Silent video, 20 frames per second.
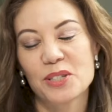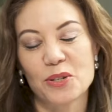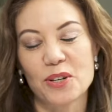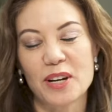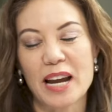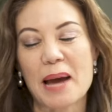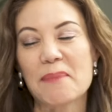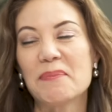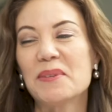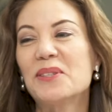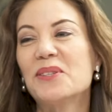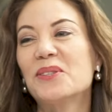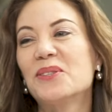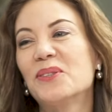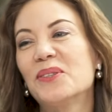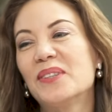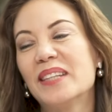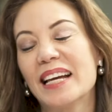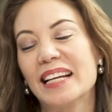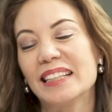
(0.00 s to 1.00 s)
Sure, happy to
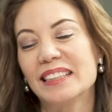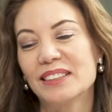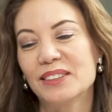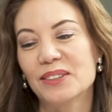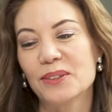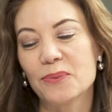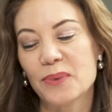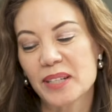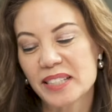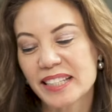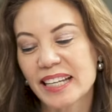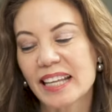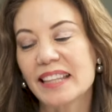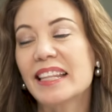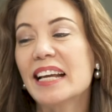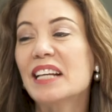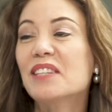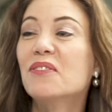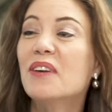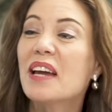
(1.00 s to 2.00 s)
do that. So once
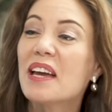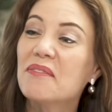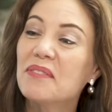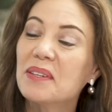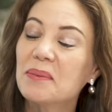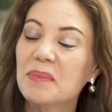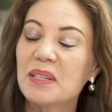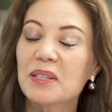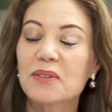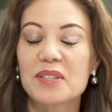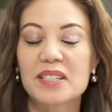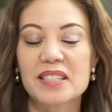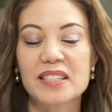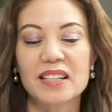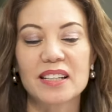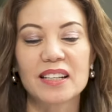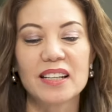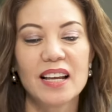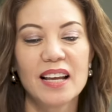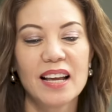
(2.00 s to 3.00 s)
again, thanks for having me,
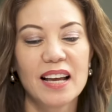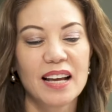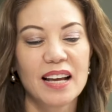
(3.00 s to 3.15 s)
Crystal.